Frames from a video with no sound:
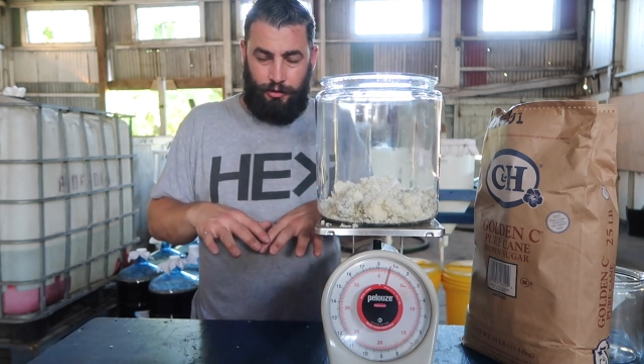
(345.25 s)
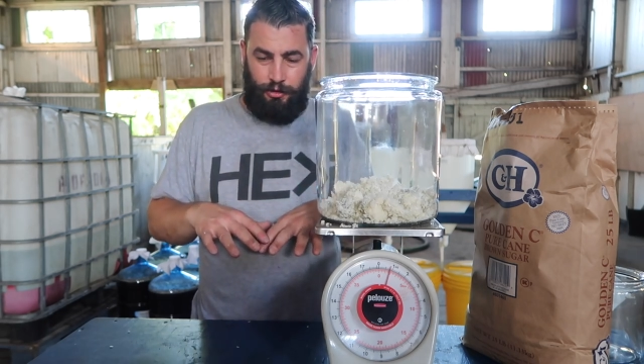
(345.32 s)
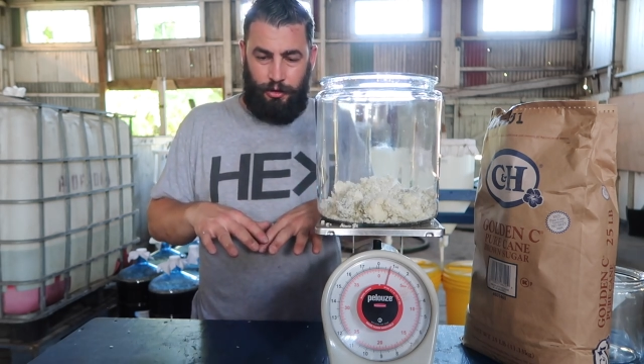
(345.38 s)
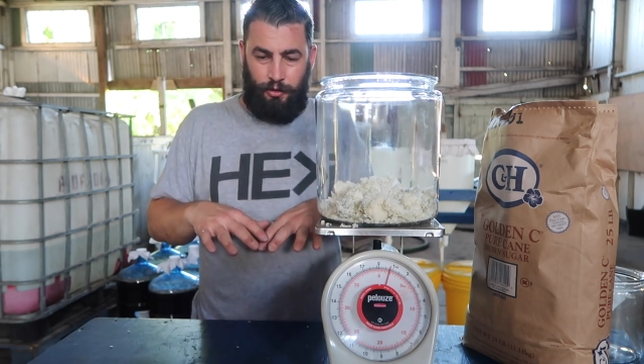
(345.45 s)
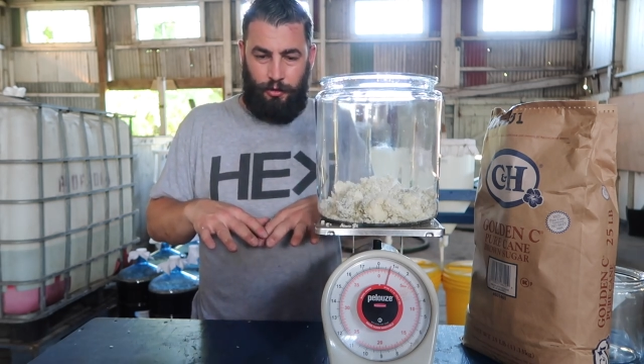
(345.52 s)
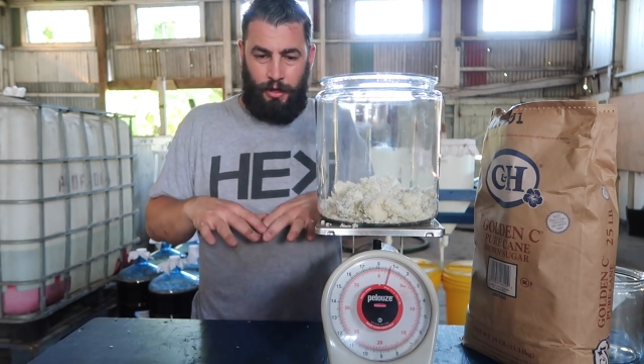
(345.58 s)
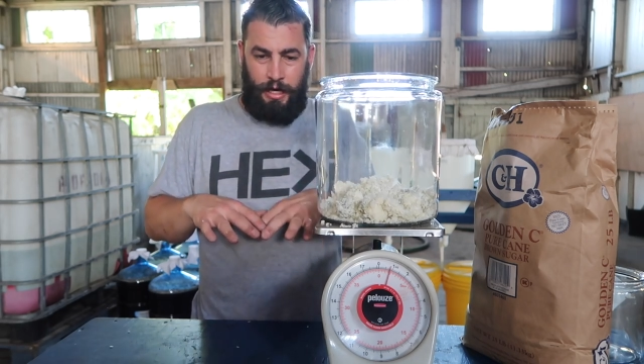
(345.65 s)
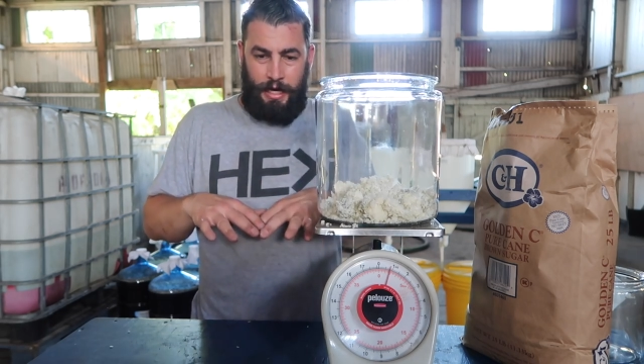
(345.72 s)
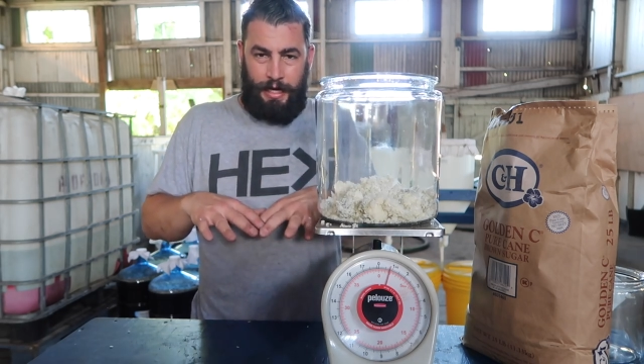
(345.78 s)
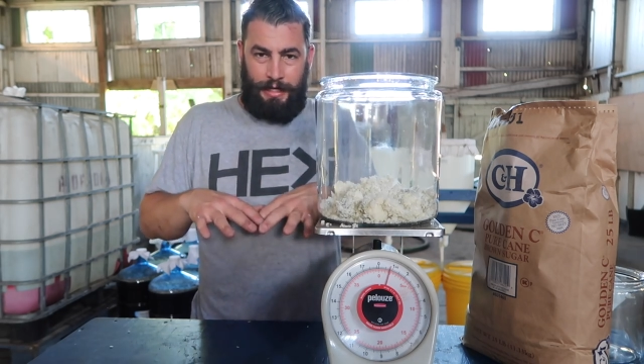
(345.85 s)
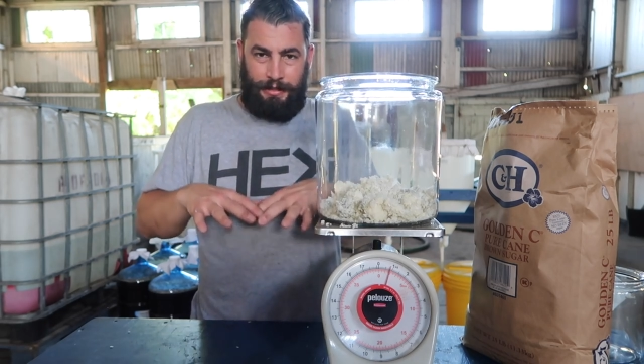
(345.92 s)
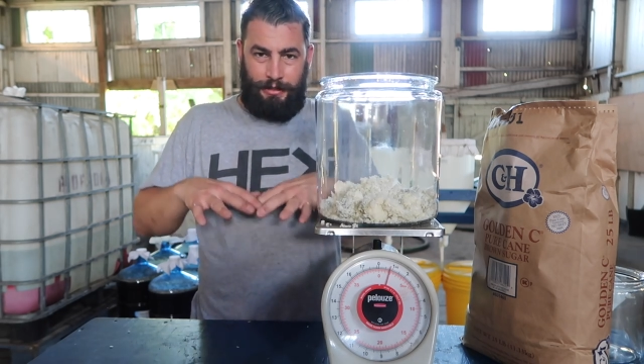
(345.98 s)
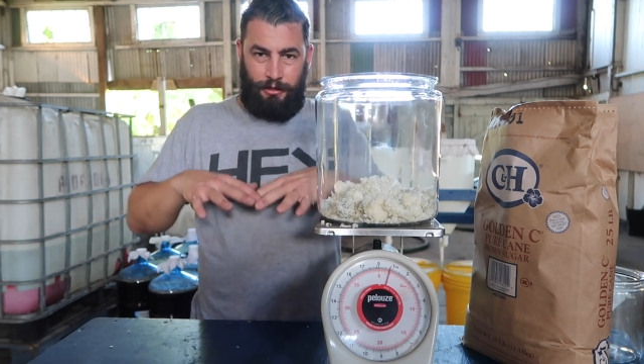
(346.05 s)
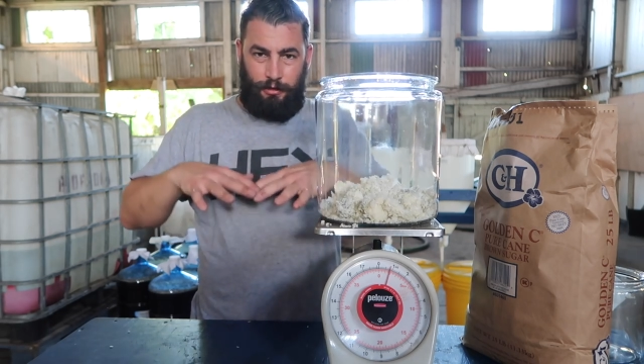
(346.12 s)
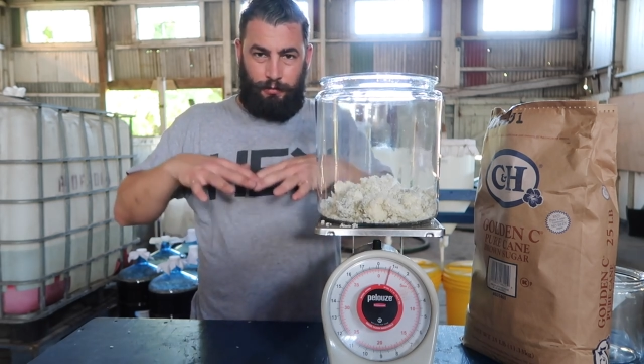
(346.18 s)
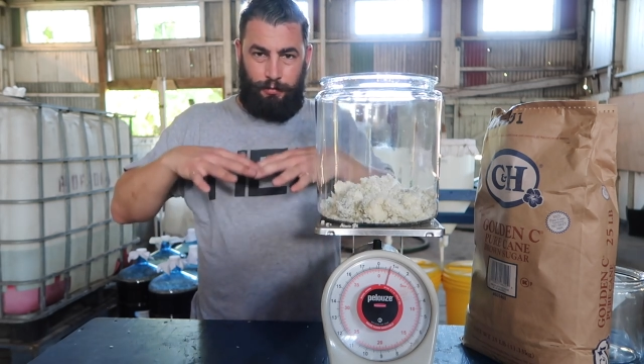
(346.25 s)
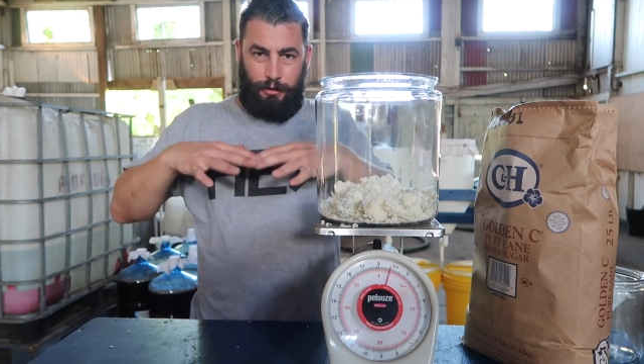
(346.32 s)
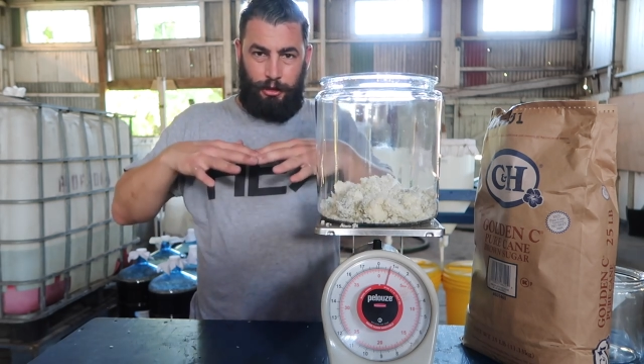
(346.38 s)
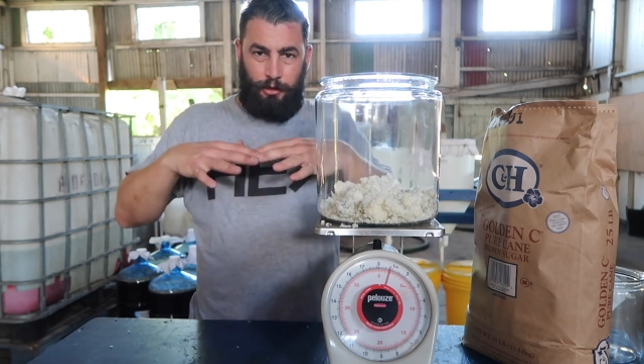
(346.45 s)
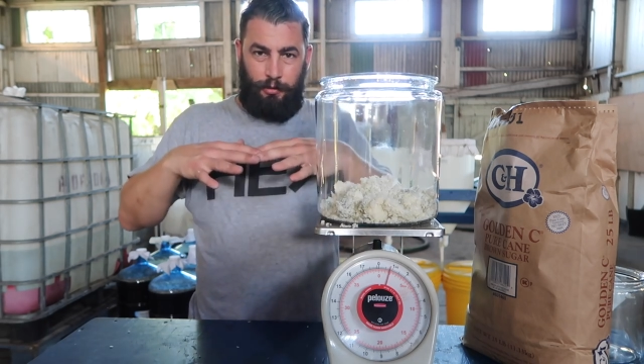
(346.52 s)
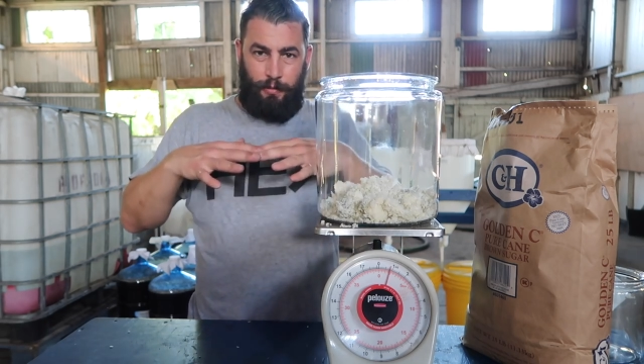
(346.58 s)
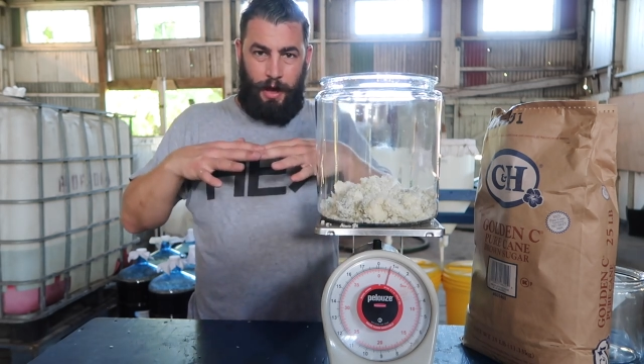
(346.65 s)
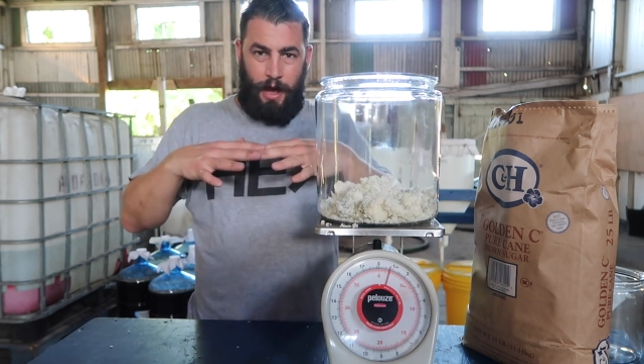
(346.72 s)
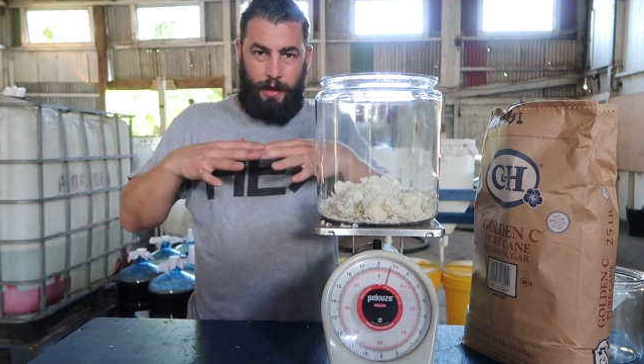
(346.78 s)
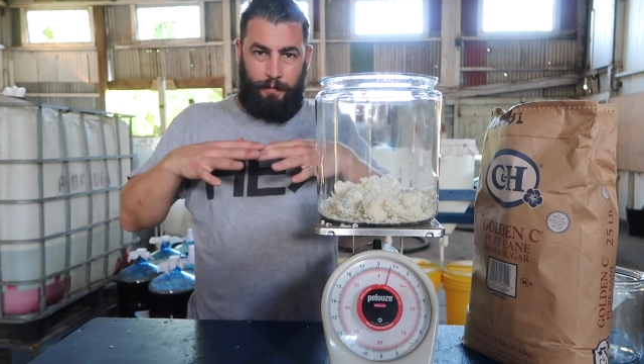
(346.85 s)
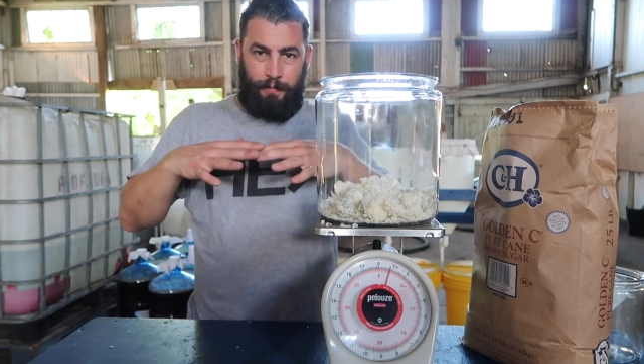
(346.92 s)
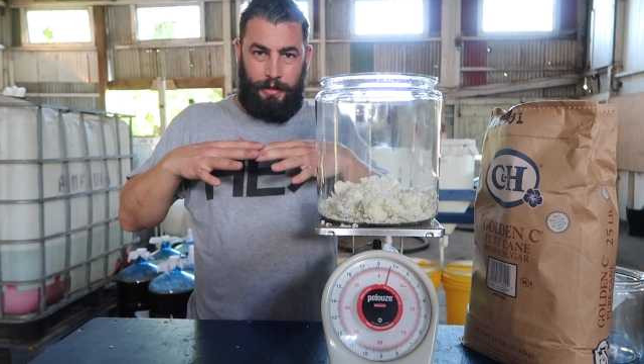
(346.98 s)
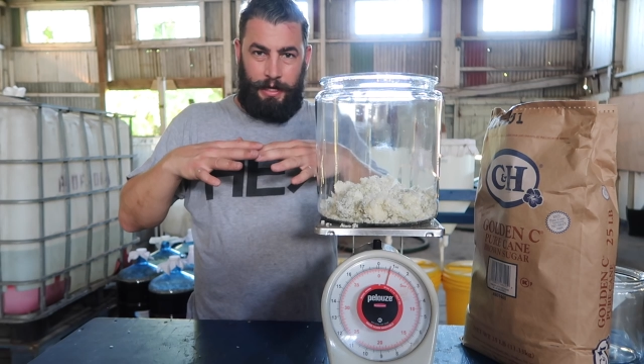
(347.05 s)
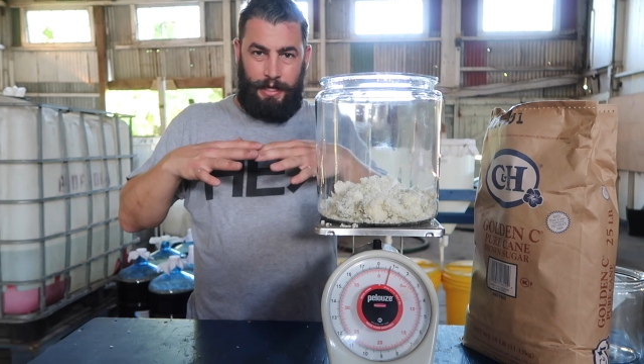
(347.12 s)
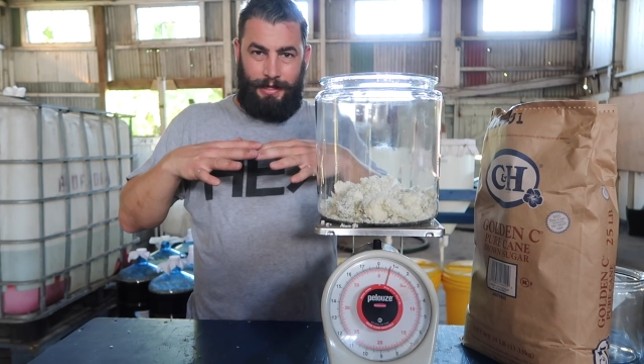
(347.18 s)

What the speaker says: do is it'll bloom up,